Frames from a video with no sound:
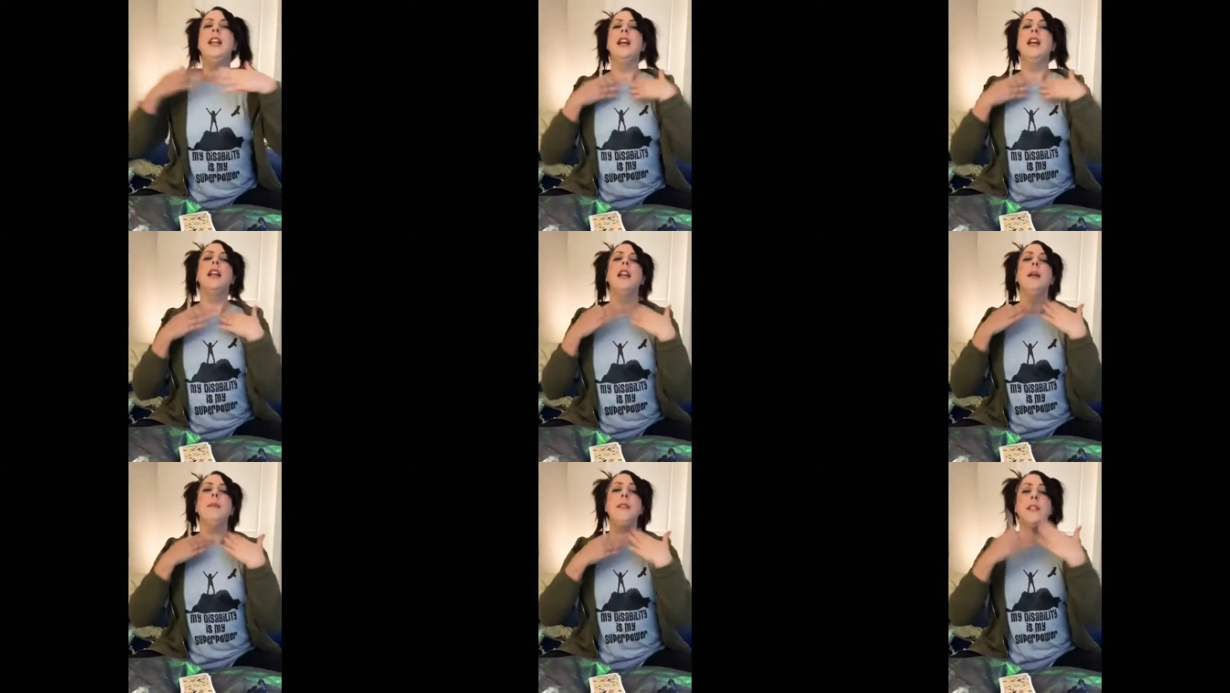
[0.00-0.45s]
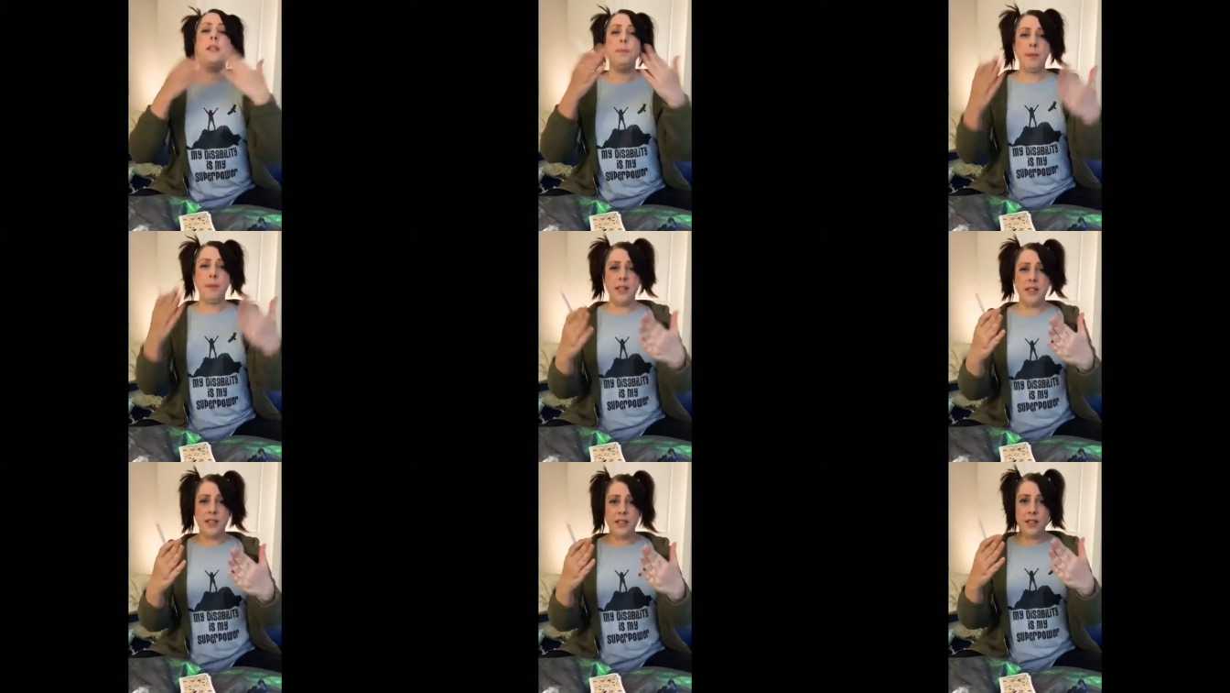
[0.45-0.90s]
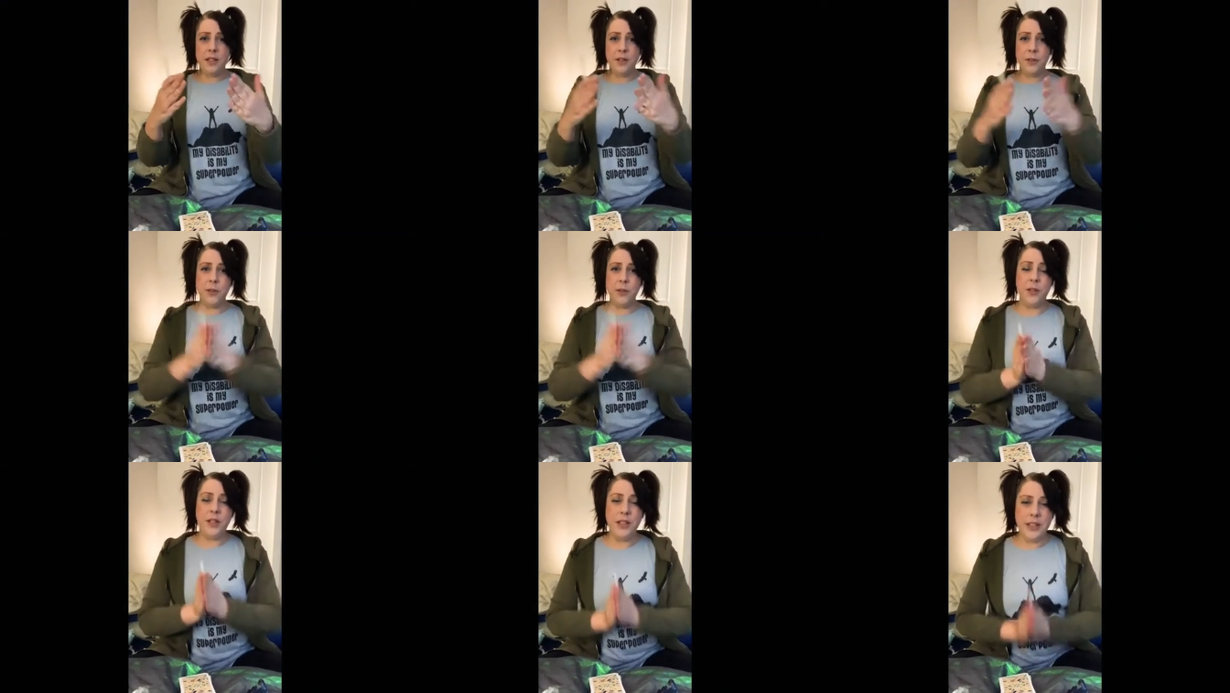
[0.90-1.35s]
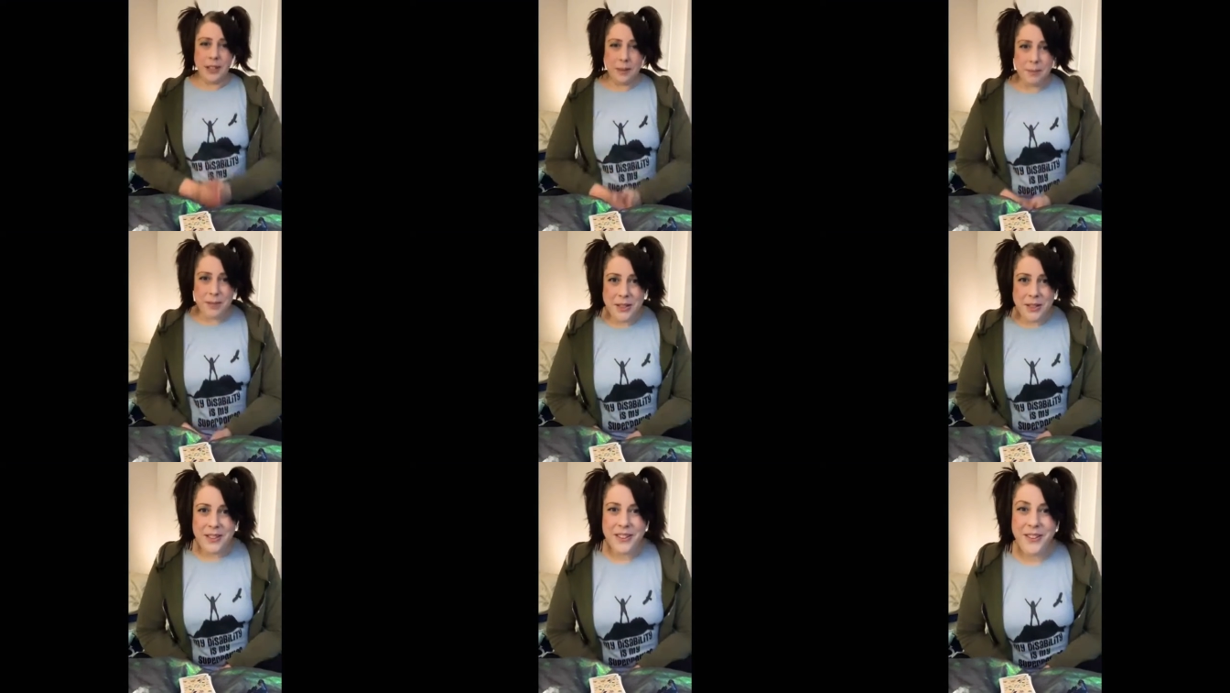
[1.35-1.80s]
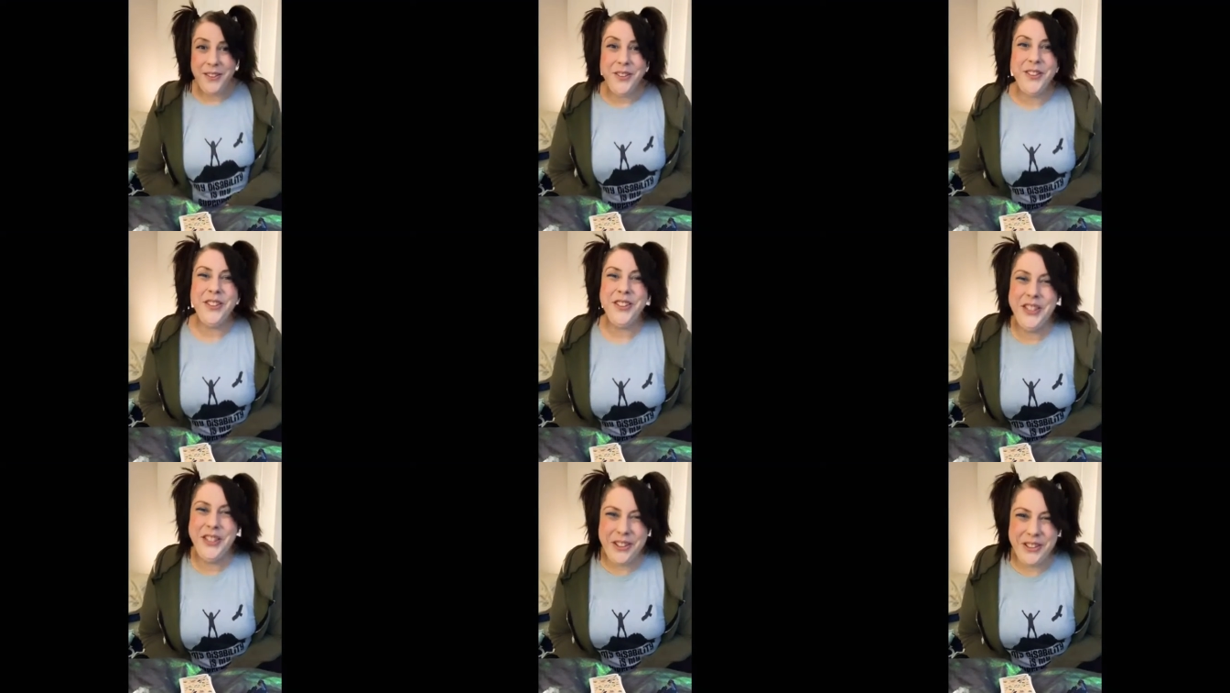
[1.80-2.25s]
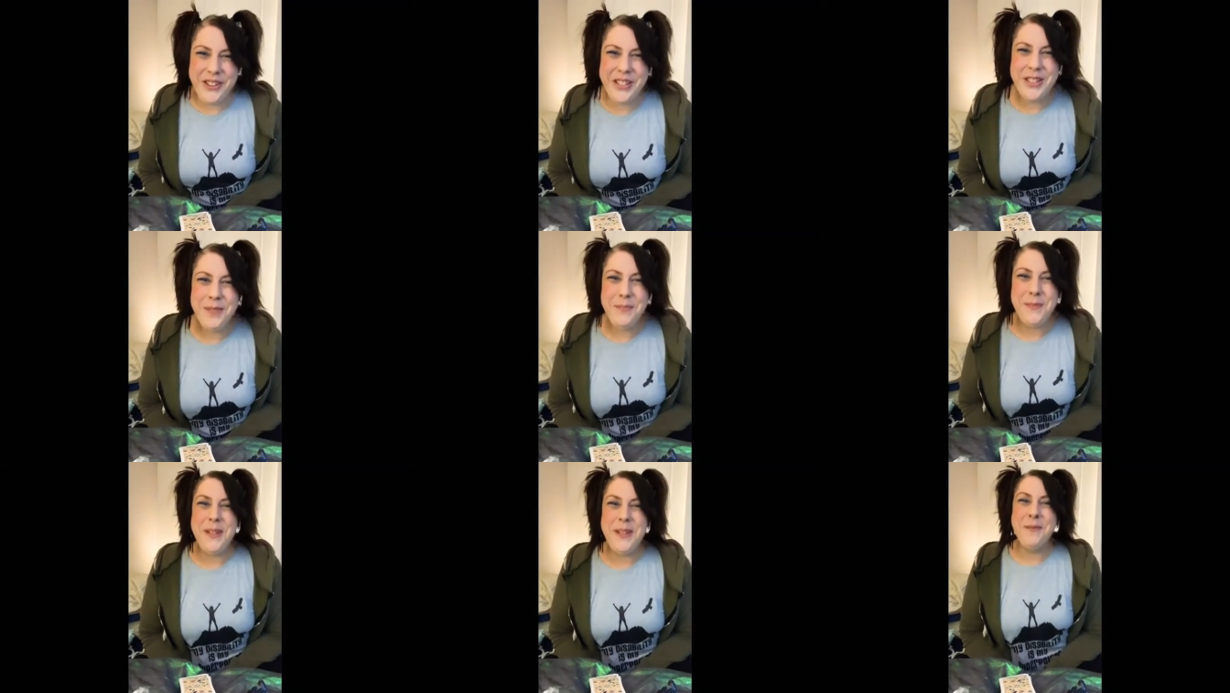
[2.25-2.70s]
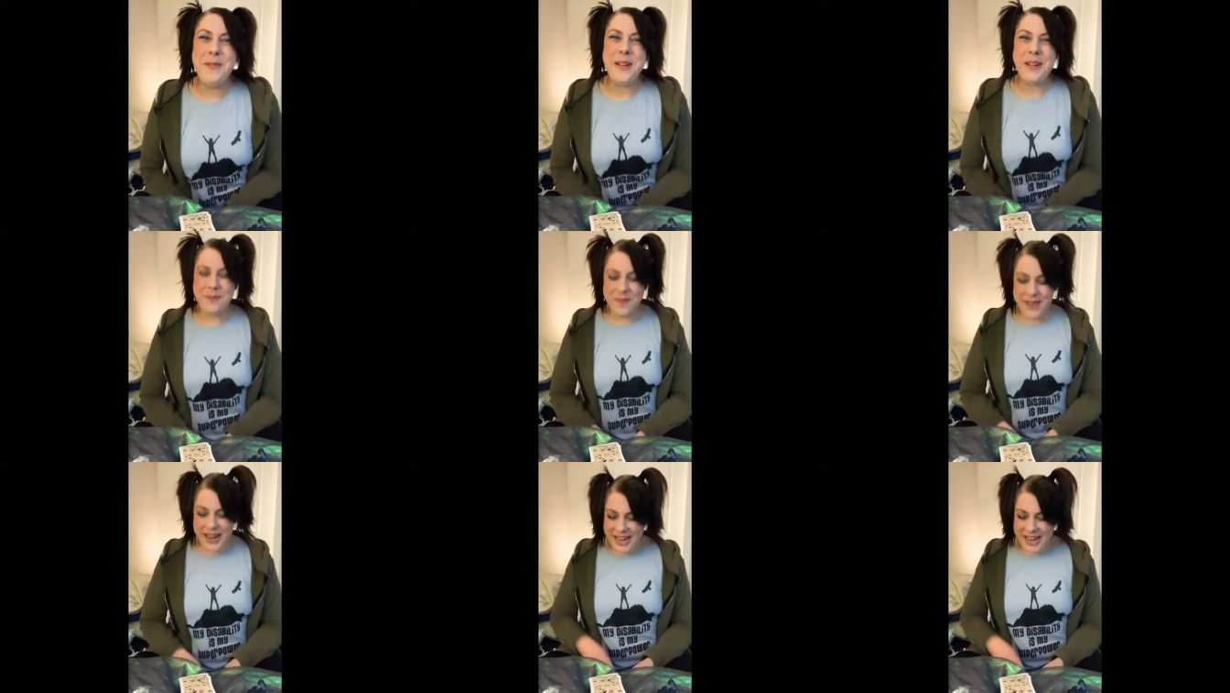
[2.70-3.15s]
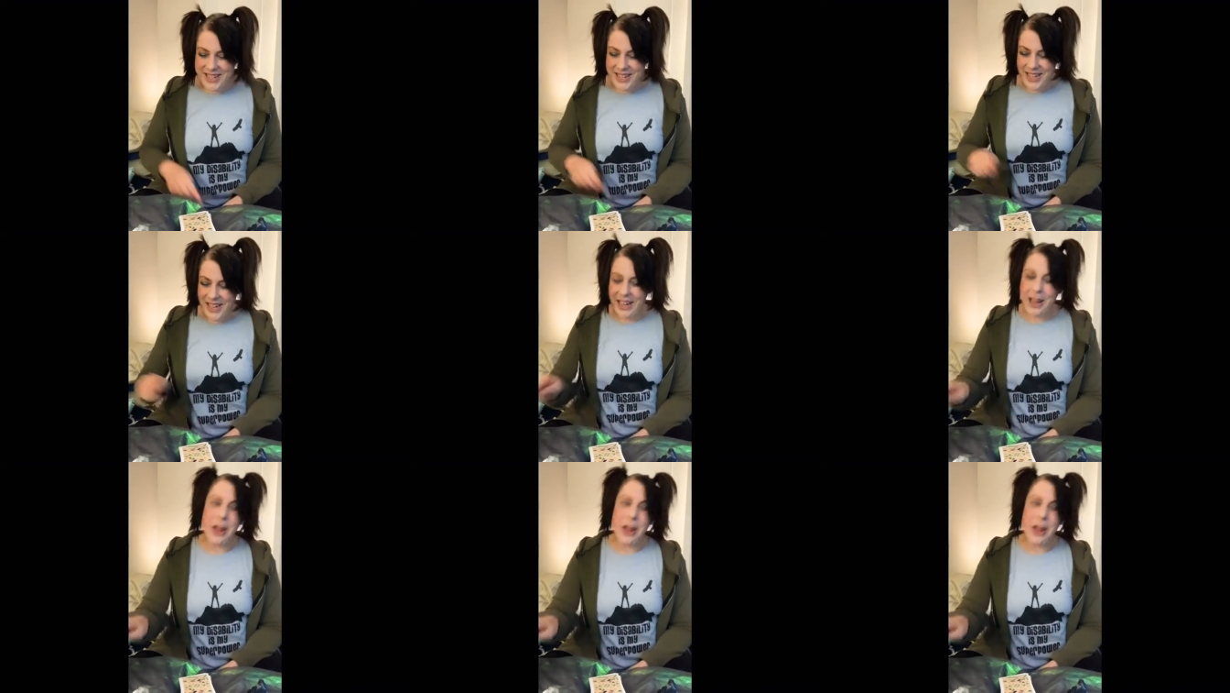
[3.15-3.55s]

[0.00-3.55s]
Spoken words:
Let me speak to you. Let me do this midweek magic.